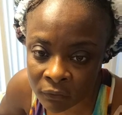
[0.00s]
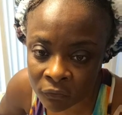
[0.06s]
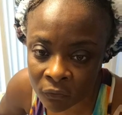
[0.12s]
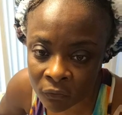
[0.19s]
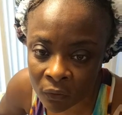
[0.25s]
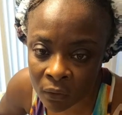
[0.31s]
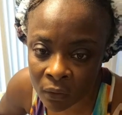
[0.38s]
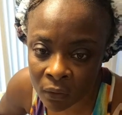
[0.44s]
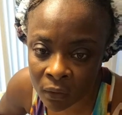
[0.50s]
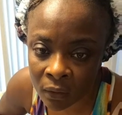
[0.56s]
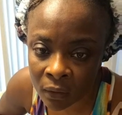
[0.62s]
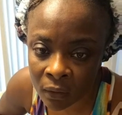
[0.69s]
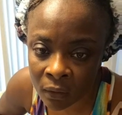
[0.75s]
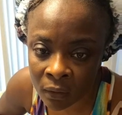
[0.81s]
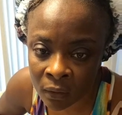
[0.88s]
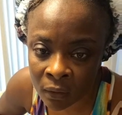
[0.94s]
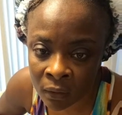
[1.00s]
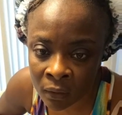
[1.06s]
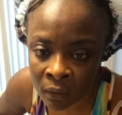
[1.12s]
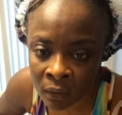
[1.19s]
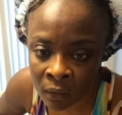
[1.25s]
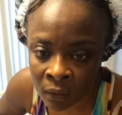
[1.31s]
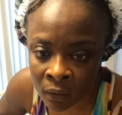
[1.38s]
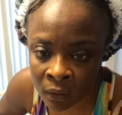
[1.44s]
for
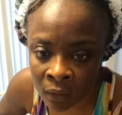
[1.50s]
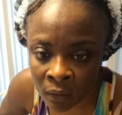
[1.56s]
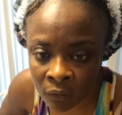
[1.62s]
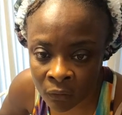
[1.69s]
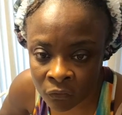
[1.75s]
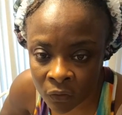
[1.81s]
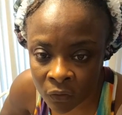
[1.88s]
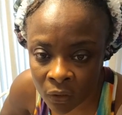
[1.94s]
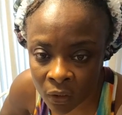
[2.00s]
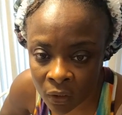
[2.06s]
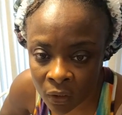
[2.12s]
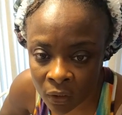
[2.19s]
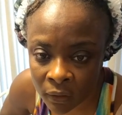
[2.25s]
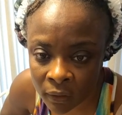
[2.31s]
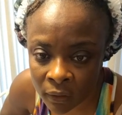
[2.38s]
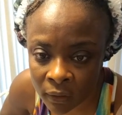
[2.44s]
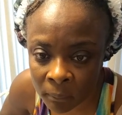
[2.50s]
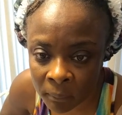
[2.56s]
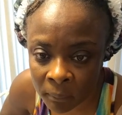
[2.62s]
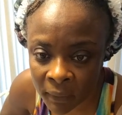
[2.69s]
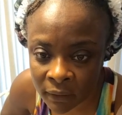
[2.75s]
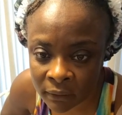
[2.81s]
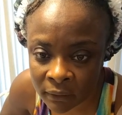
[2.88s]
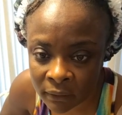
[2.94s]
for her. The
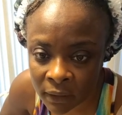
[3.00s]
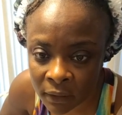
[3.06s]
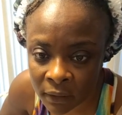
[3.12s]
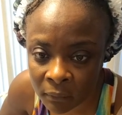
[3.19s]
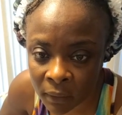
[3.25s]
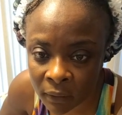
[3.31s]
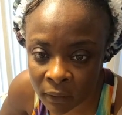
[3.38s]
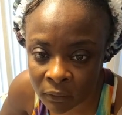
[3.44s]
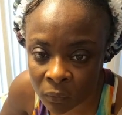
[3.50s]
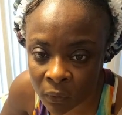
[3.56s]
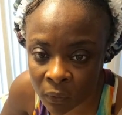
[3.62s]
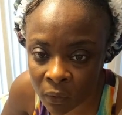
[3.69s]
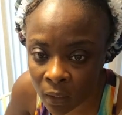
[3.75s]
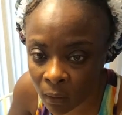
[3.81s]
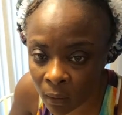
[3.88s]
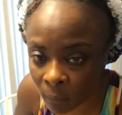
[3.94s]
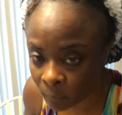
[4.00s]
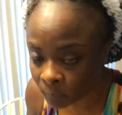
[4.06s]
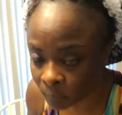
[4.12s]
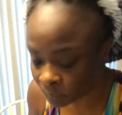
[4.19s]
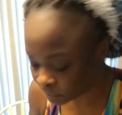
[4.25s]
bank statements will help.